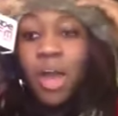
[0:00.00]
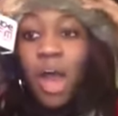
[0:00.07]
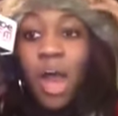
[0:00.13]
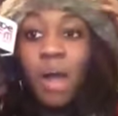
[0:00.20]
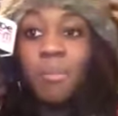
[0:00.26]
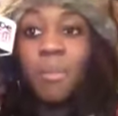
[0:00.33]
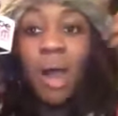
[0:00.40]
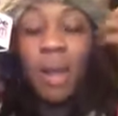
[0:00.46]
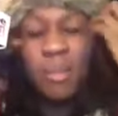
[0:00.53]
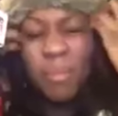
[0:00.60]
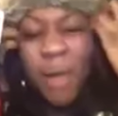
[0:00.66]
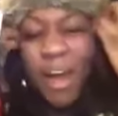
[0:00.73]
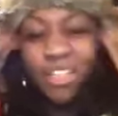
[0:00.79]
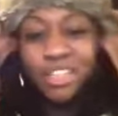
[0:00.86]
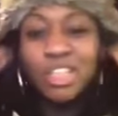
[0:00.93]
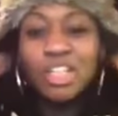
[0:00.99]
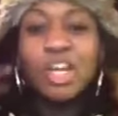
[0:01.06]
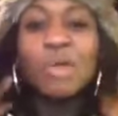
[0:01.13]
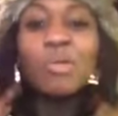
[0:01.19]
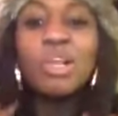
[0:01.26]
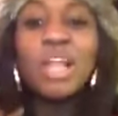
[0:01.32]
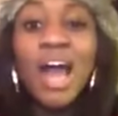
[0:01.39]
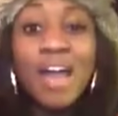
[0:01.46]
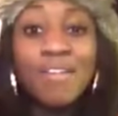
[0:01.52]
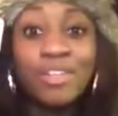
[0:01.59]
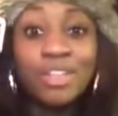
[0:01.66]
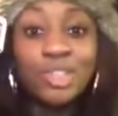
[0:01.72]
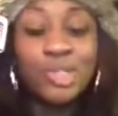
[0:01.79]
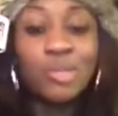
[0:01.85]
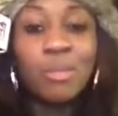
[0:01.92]
I'm about to go live
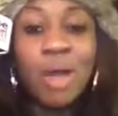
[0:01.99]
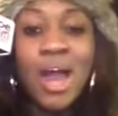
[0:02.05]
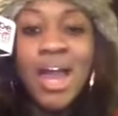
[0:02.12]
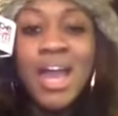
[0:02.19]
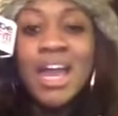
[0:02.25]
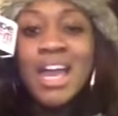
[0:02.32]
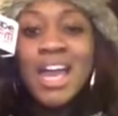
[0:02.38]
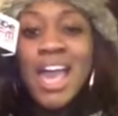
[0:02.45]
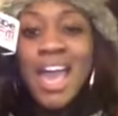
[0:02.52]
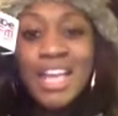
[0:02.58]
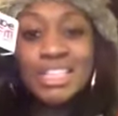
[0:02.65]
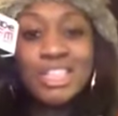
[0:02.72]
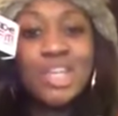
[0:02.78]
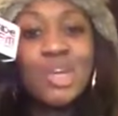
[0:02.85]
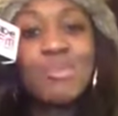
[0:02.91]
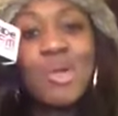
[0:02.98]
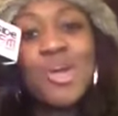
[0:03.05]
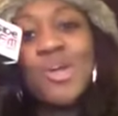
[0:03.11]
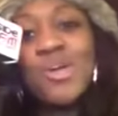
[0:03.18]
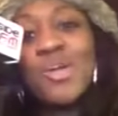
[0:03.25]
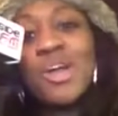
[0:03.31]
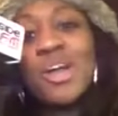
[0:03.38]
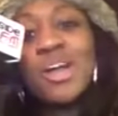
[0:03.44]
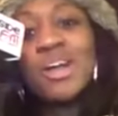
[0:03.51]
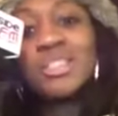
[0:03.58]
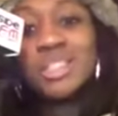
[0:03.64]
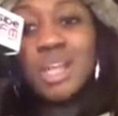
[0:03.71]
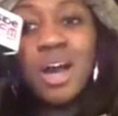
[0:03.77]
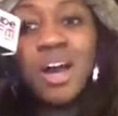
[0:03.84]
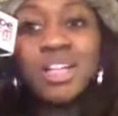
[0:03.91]
and do my Eskimo
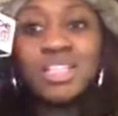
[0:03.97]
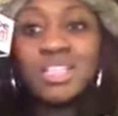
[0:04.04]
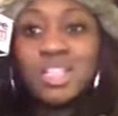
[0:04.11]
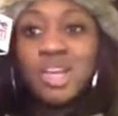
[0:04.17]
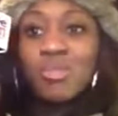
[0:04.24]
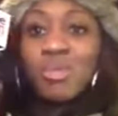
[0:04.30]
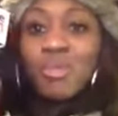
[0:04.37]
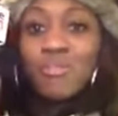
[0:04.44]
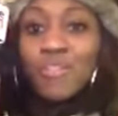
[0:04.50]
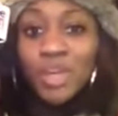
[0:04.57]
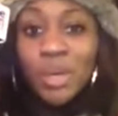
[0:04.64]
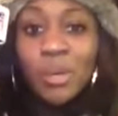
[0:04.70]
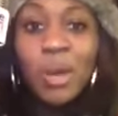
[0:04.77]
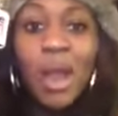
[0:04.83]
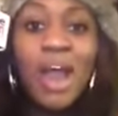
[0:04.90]
Dance review.